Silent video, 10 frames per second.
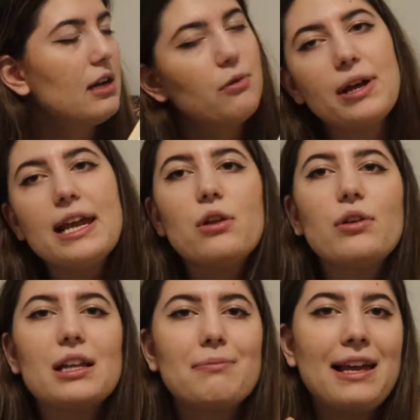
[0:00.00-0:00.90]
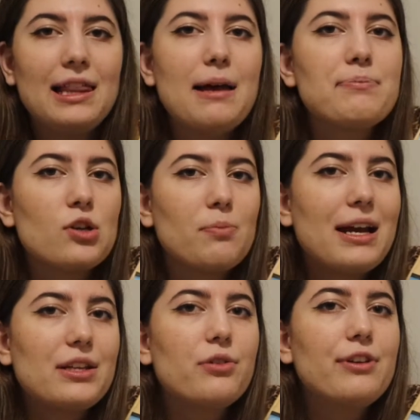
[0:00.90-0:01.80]
when I look at my laptop,
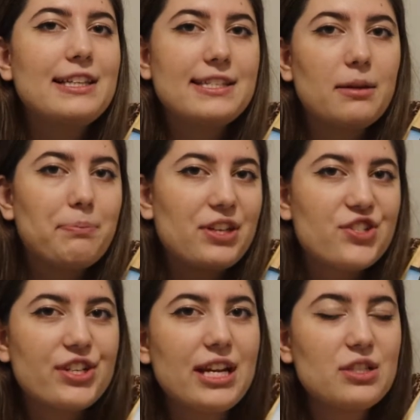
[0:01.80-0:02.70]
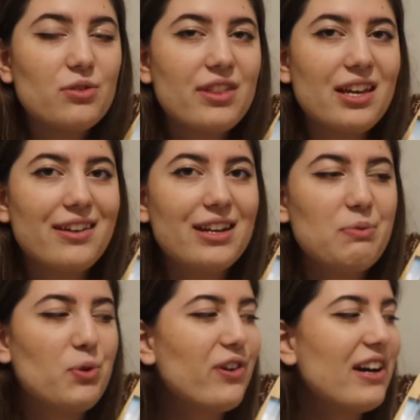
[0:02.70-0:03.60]
I don't really see the picture that's on there
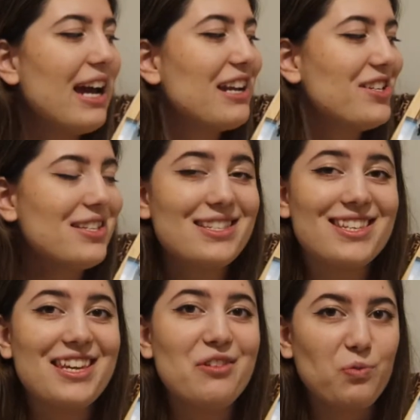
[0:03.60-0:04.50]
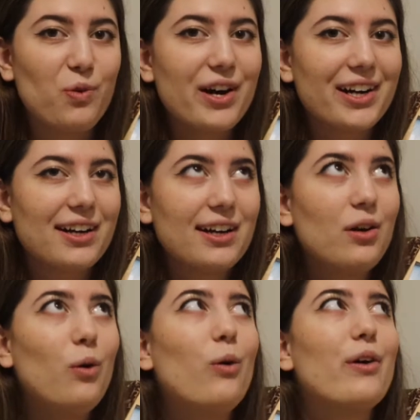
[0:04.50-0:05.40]
anymore. I just see work
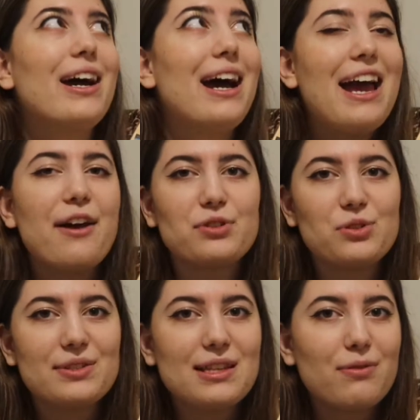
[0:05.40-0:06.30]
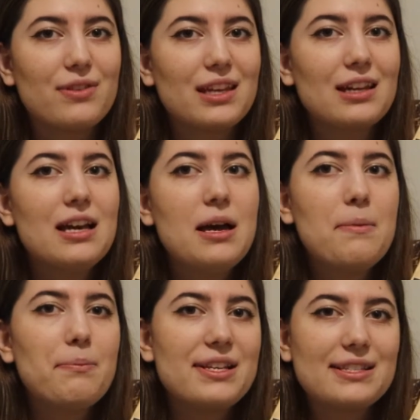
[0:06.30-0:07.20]
or I have to do something,
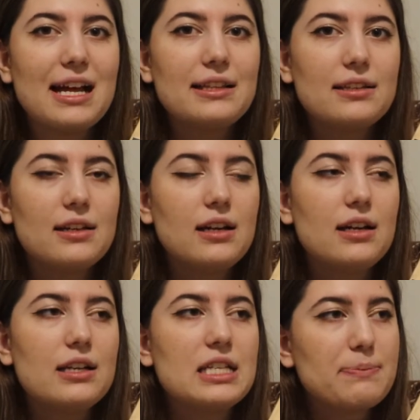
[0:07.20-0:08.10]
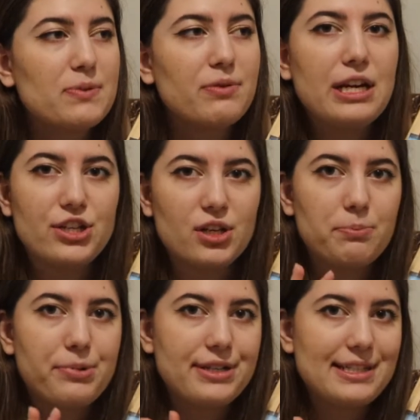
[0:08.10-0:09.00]
but it's not an inspiration
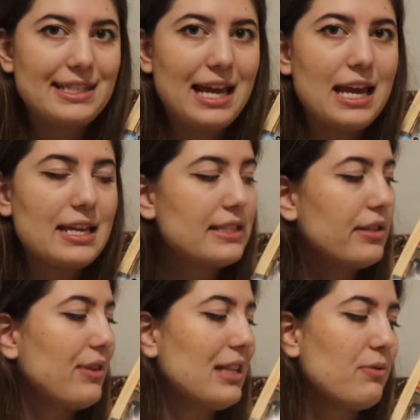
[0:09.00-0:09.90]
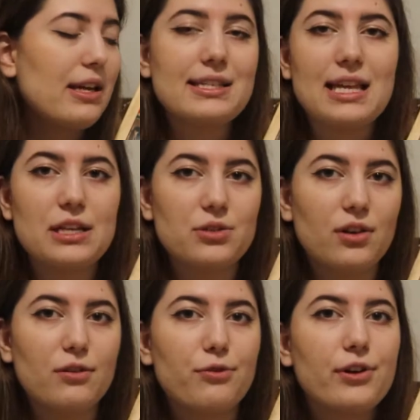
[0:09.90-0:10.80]
per se. So that's why I decided to
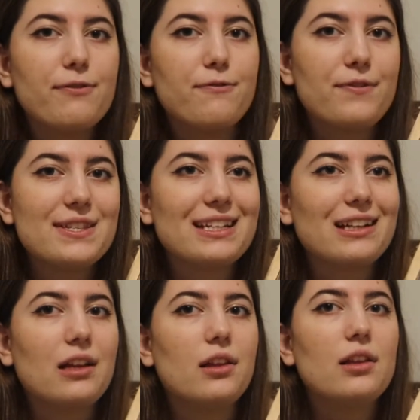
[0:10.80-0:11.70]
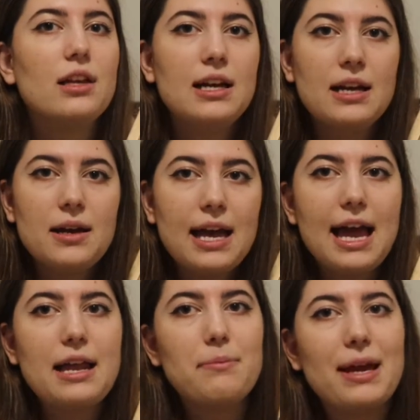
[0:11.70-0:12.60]
go for a physical
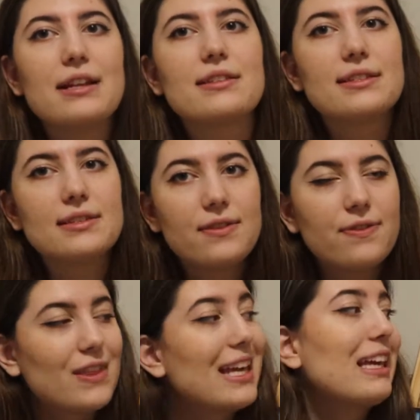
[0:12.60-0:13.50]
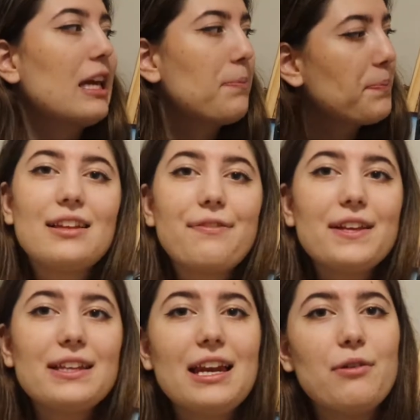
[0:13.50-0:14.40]
handmade thingy. The
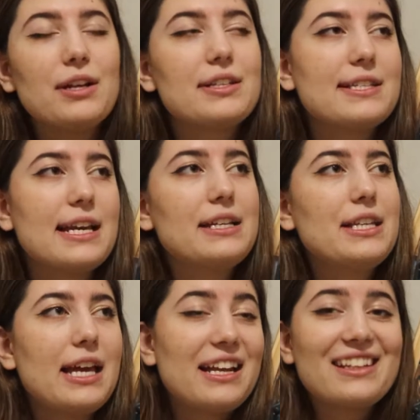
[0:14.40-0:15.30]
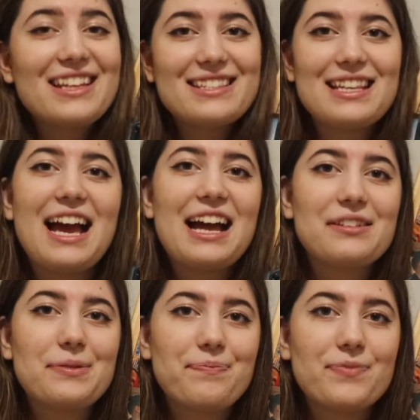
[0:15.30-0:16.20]
thing that I want to say at the end is that
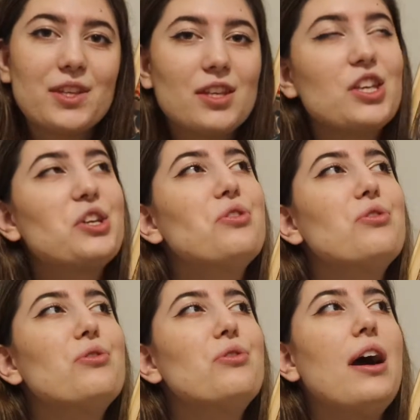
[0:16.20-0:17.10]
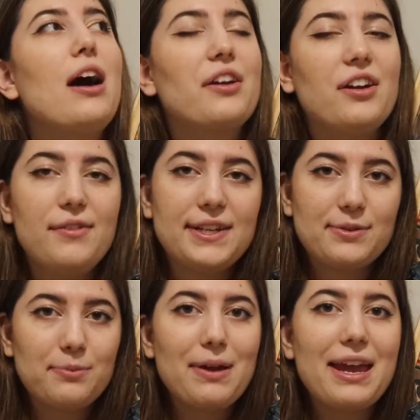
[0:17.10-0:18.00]
you are going
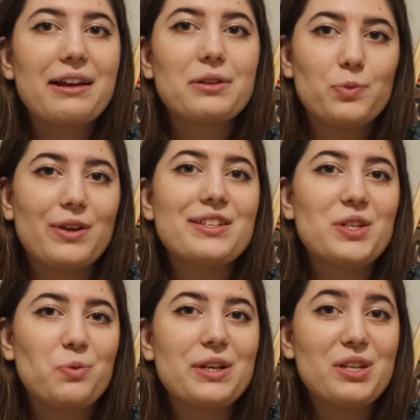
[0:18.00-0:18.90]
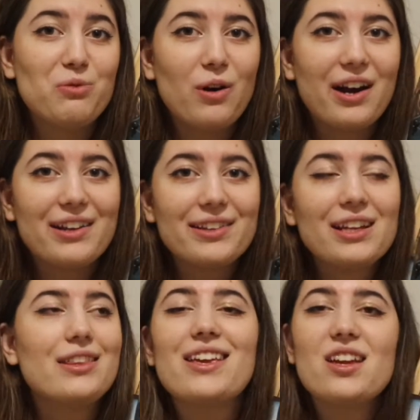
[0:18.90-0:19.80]
to make 2021
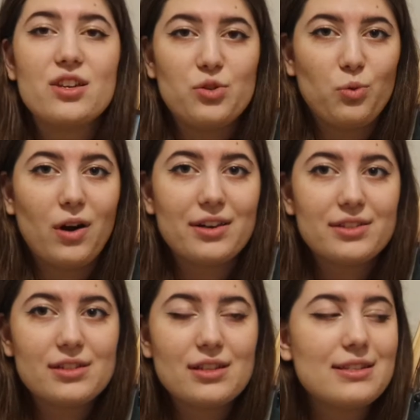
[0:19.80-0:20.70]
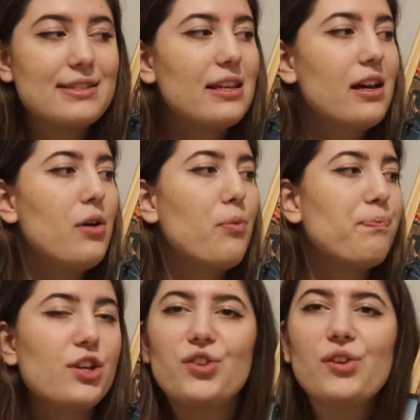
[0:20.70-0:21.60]
the year you want. So
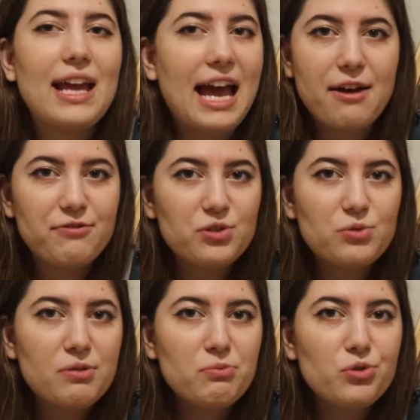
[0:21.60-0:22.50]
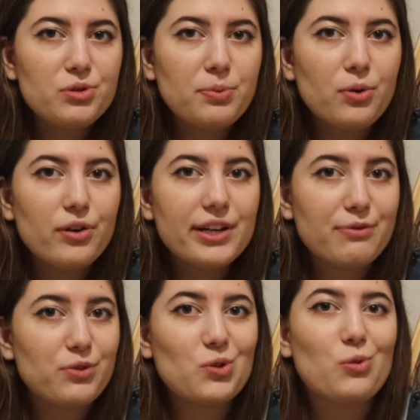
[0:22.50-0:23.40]
you don't have to do a mood board if
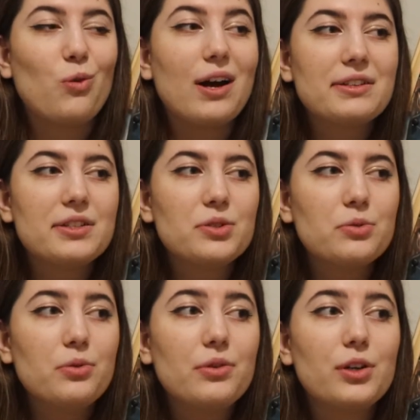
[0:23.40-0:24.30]
you don't want to.